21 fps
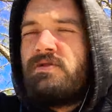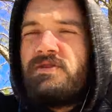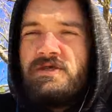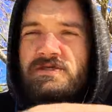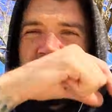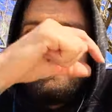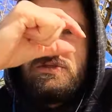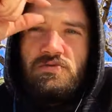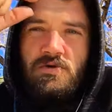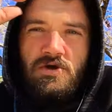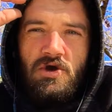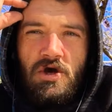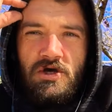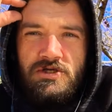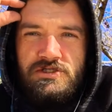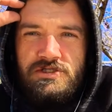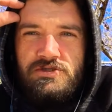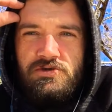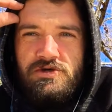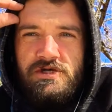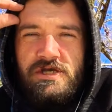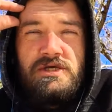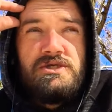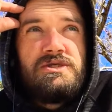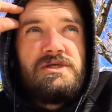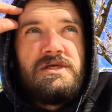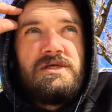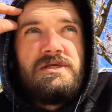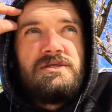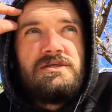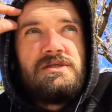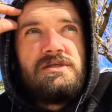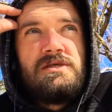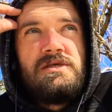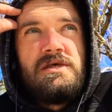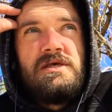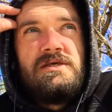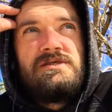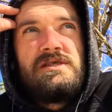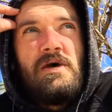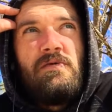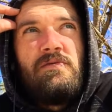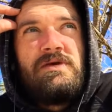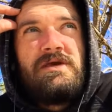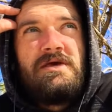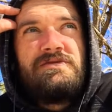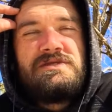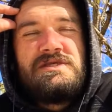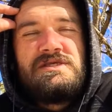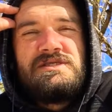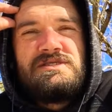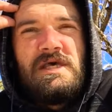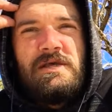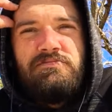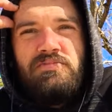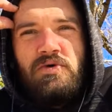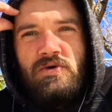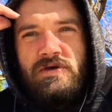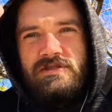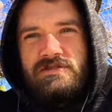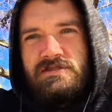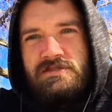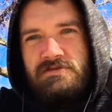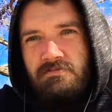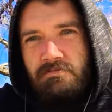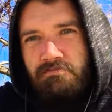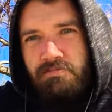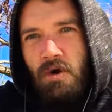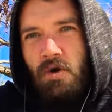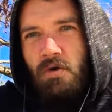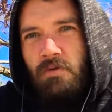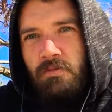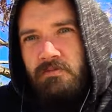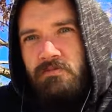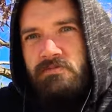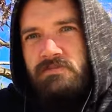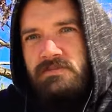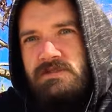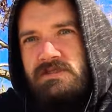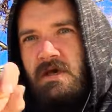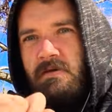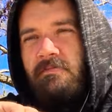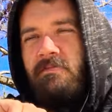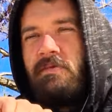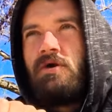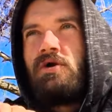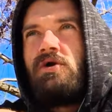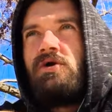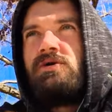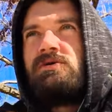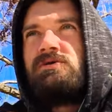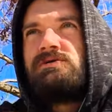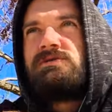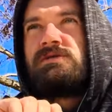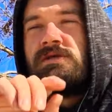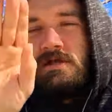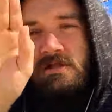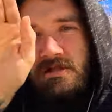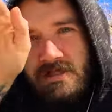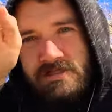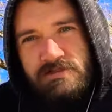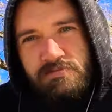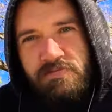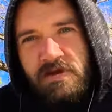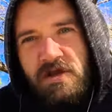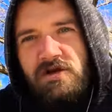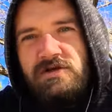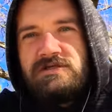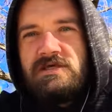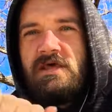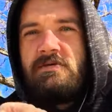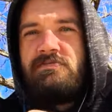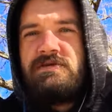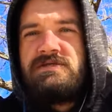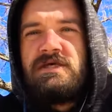This is what conscious creation is that we get these set points. Boom, something occurs. Let's peer into that